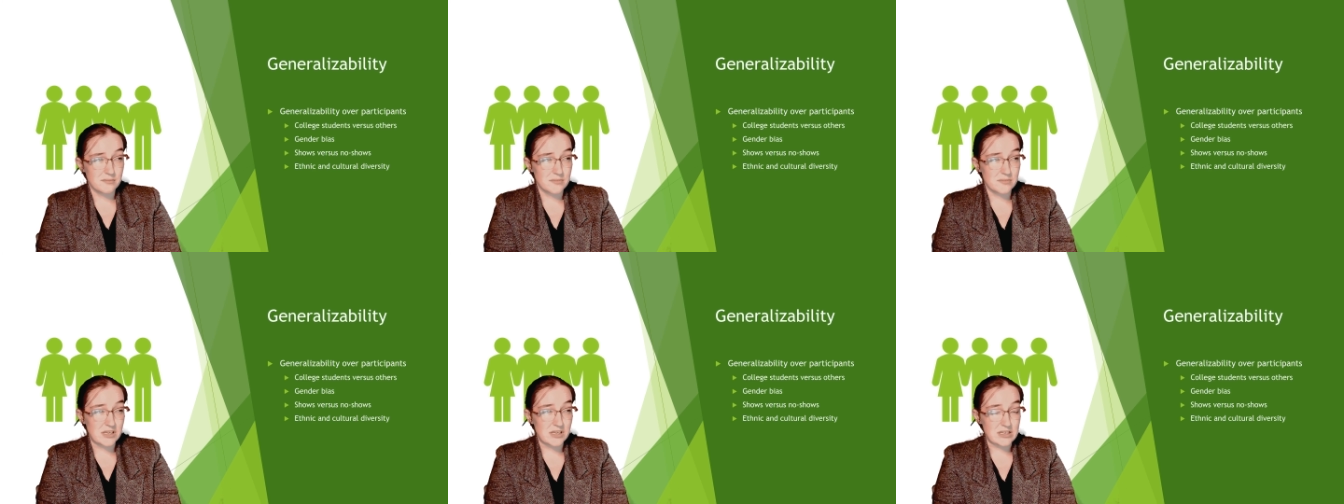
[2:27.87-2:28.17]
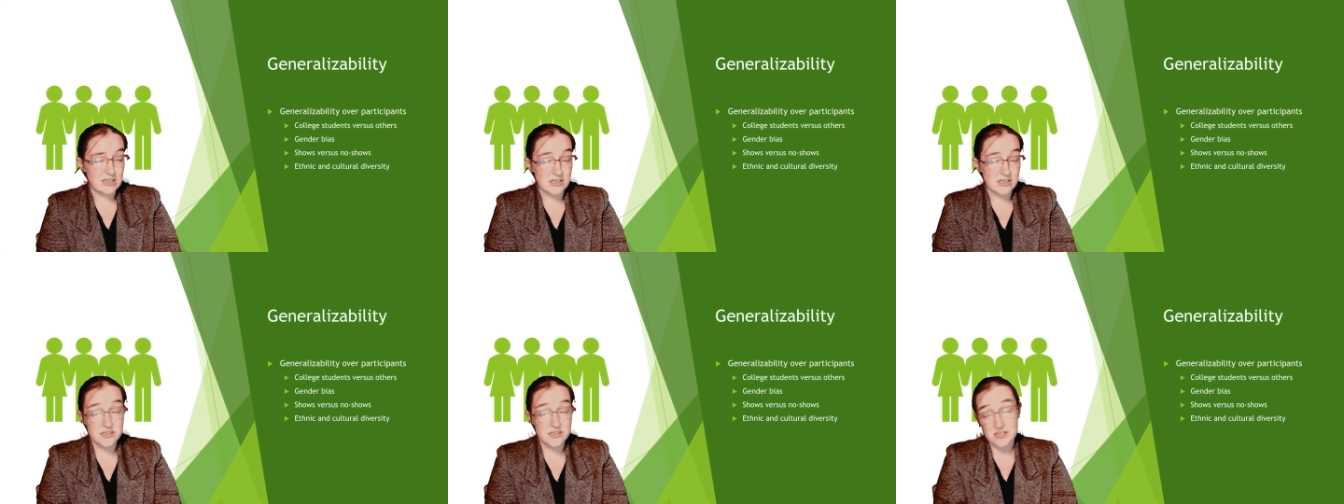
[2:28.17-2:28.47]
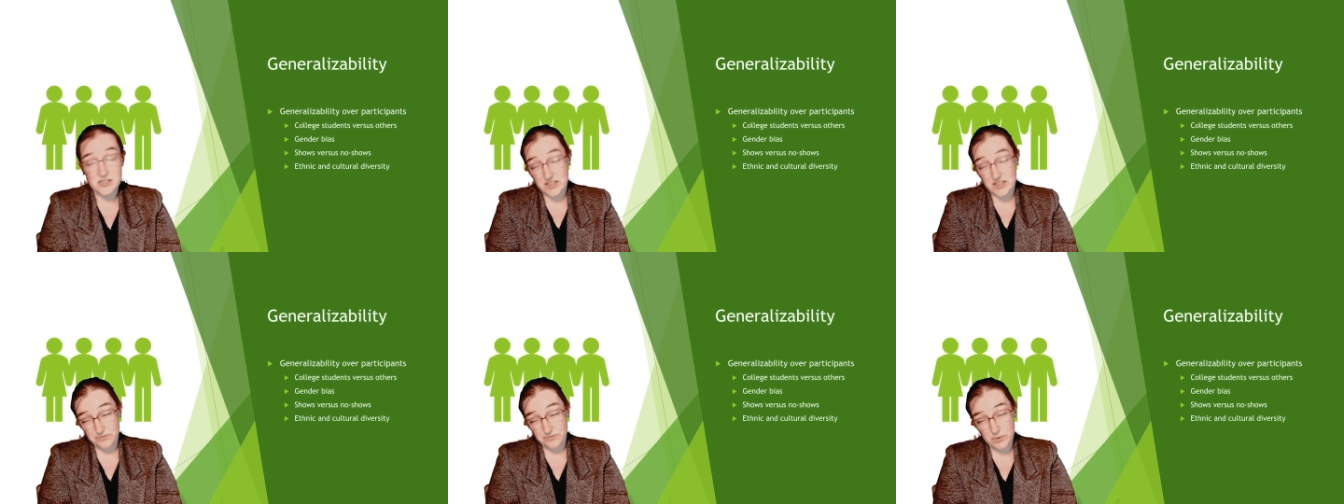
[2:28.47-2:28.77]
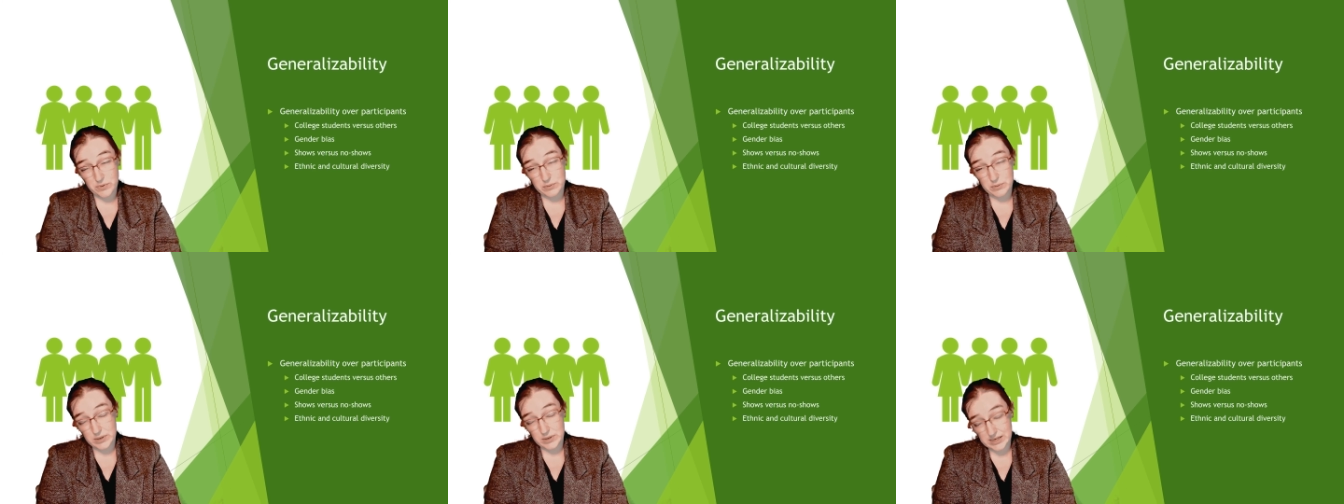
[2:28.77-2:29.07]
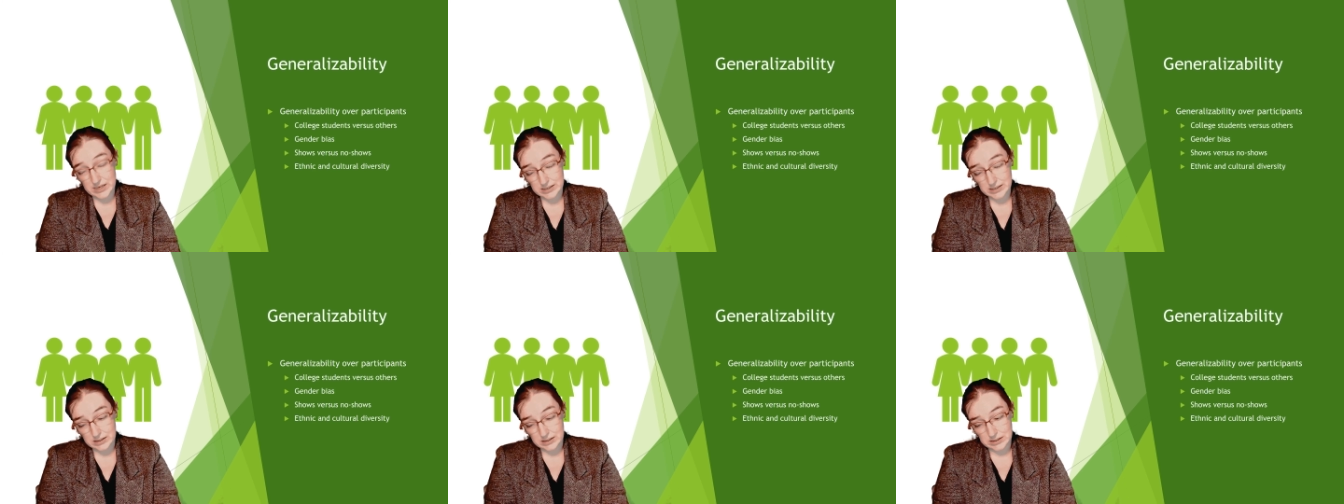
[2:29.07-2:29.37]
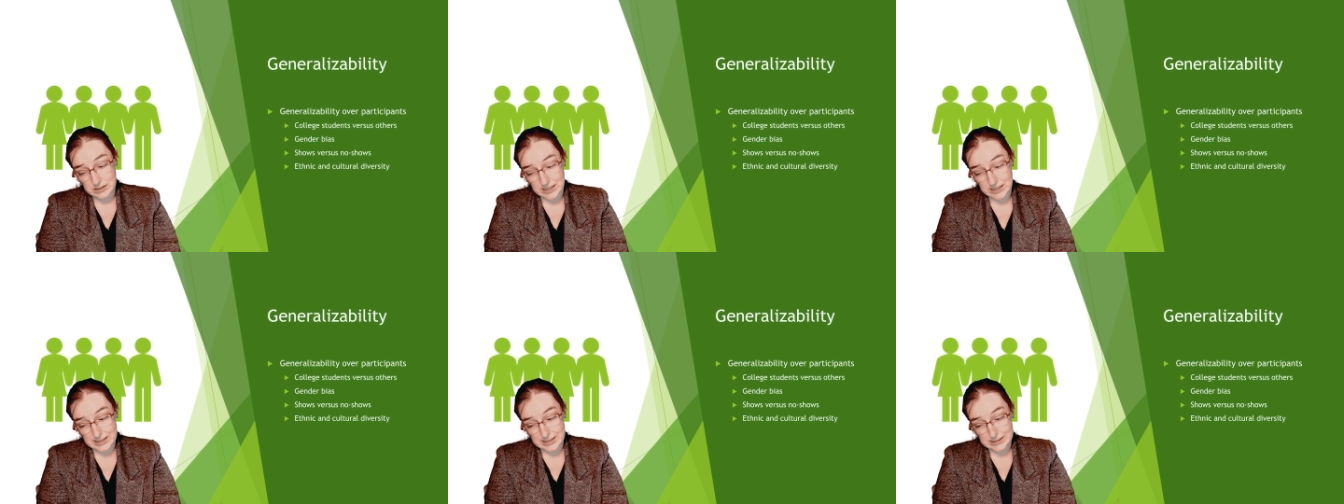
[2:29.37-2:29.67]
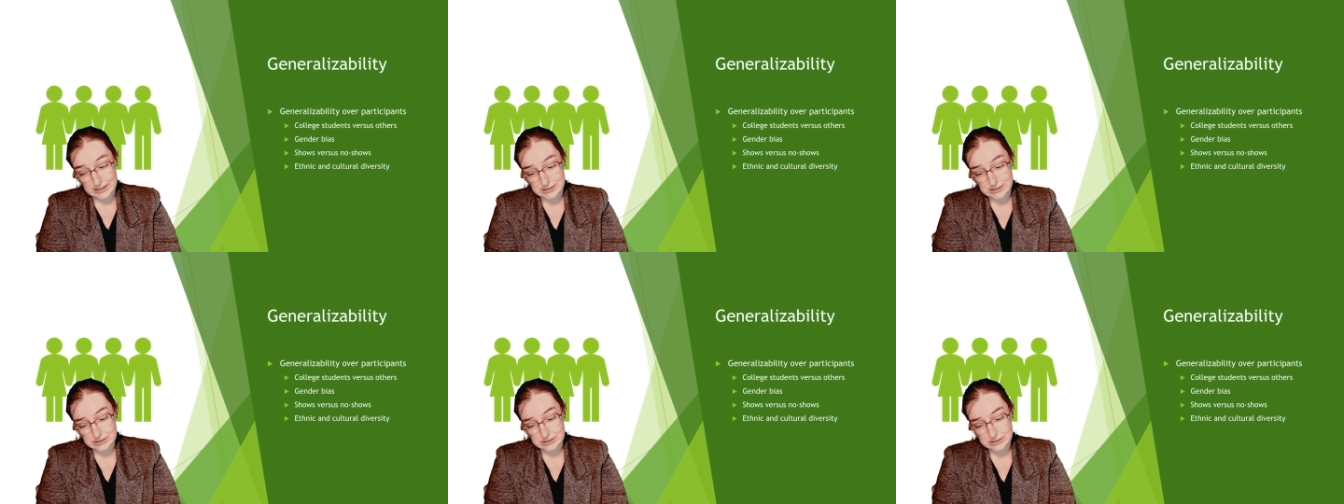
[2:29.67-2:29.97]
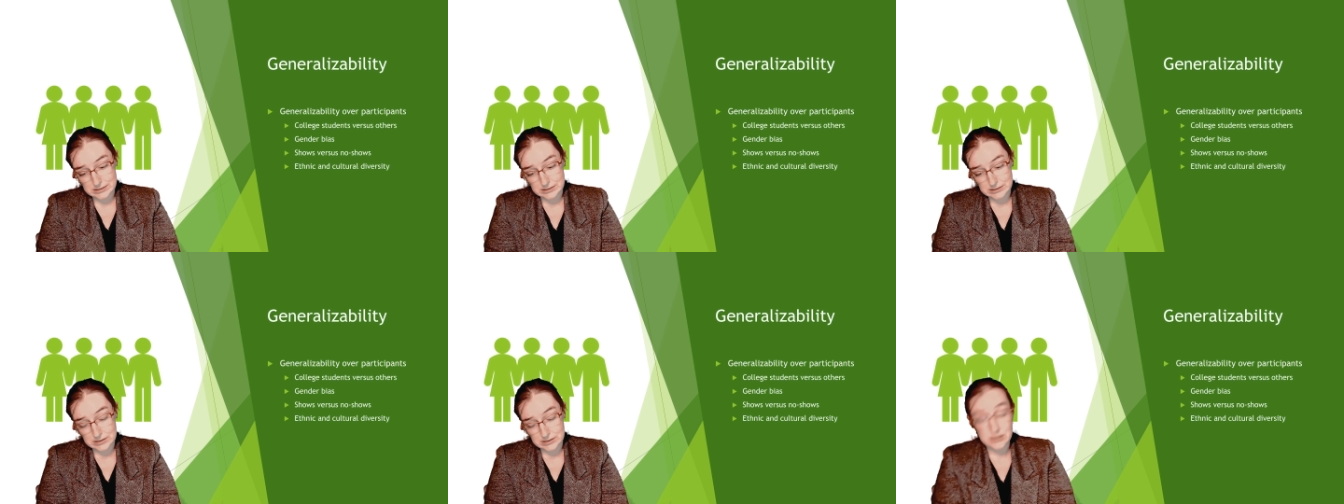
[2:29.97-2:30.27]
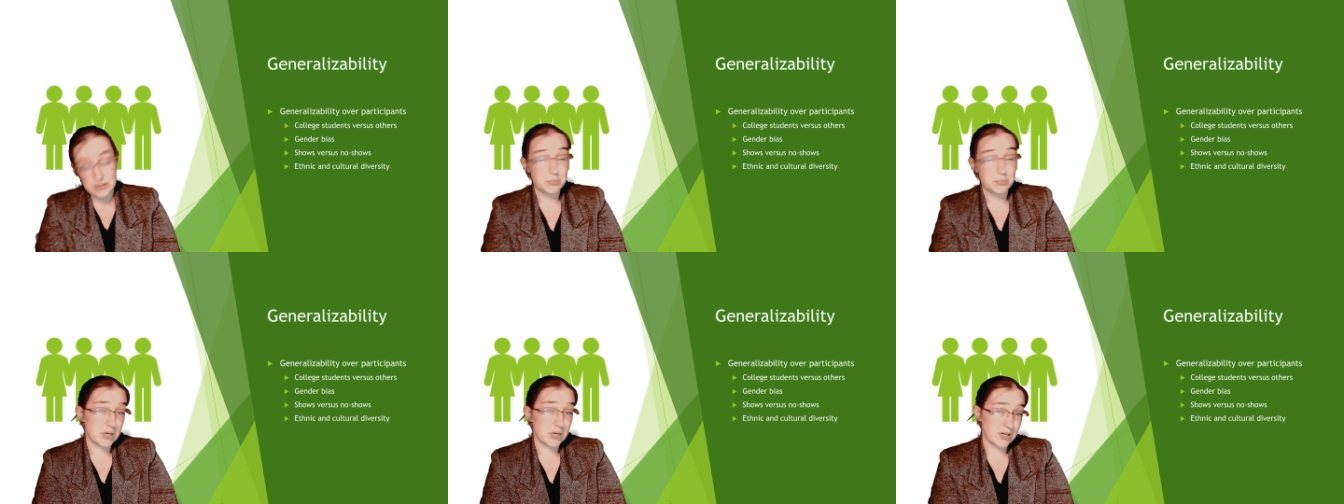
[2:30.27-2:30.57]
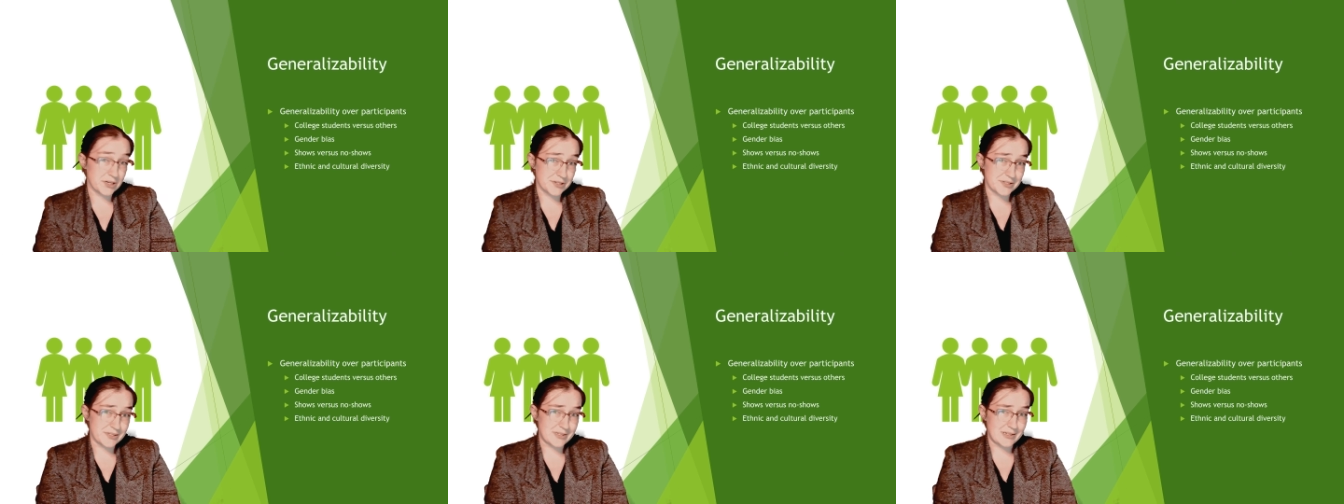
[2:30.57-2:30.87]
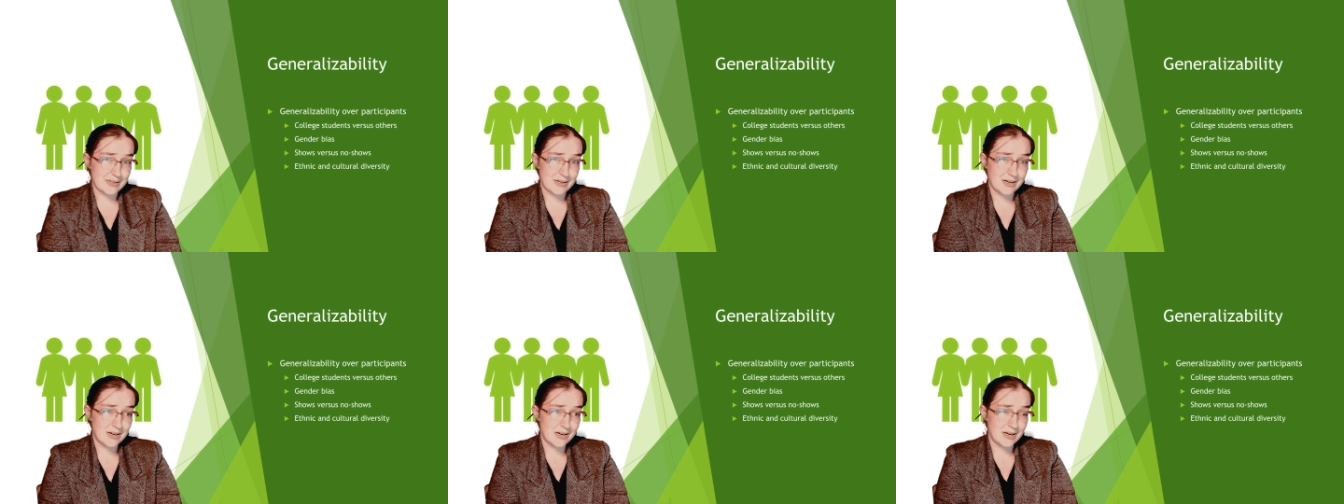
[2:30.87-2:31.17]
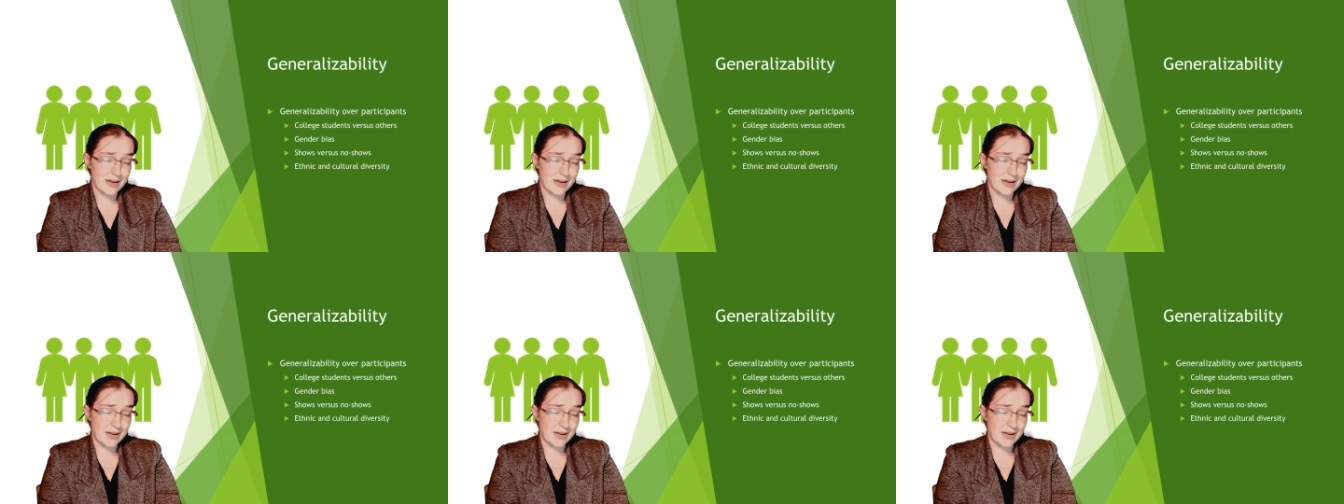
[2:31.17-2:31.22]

And if we were in a class in person,